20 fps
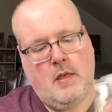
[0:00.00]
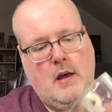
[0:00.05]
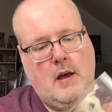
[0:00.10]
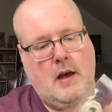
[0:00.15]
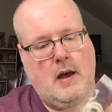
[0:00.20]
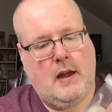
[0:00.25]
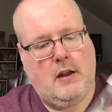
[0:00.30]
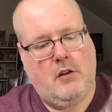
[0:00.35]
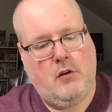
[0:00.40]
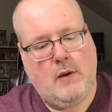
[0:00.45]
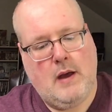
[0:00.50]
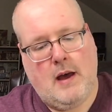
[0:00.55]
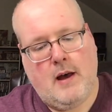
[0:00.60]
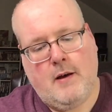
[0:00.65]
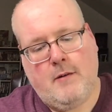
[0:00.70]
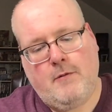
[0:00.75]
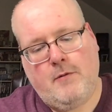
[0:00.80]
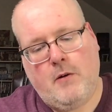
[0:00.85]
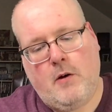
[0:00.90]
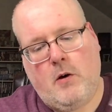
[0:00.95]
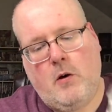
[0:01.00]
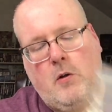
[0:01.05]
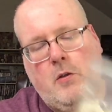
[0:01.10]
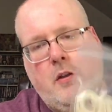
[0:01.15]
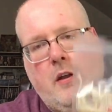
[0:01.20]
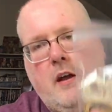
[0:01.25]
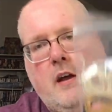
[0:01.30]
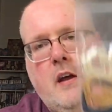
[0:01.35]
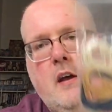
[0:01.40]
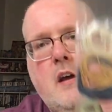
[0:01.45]
I do have all
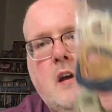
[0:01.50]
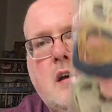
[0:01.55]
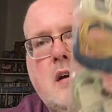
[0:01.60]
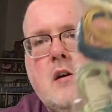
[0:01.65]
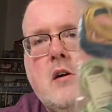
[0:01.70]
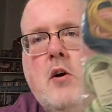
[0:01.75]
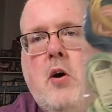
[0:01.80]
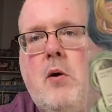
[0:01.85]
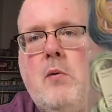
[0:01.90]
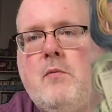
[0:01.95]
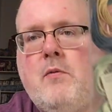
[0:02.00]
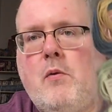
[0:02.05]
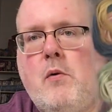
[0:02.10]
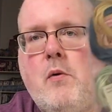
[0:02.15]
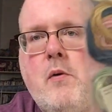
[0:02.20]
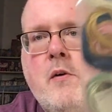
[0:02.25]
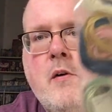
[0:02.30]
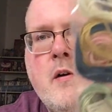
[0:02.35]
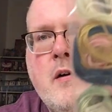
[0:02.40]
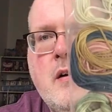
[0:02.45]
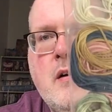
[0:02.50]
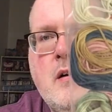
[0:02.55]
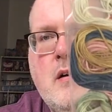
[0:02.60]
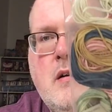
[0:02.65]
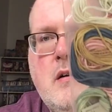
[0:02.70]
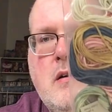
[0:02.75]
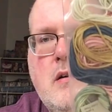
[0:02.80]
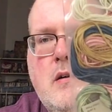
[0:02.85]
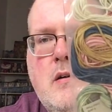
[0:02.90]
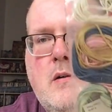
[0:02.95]
the called for
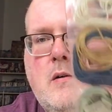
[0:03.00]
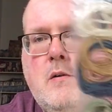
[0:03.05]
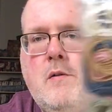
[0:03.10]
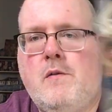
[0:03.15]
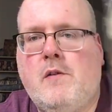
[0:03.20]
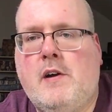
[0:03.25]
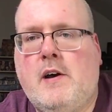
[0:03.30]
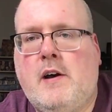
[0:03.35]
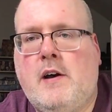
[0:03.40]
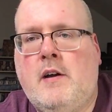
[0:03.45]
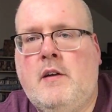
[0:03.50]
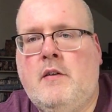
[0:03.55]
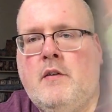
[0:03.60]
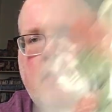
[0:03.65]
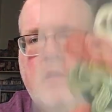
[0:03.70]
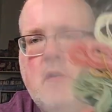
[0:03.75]
overdyes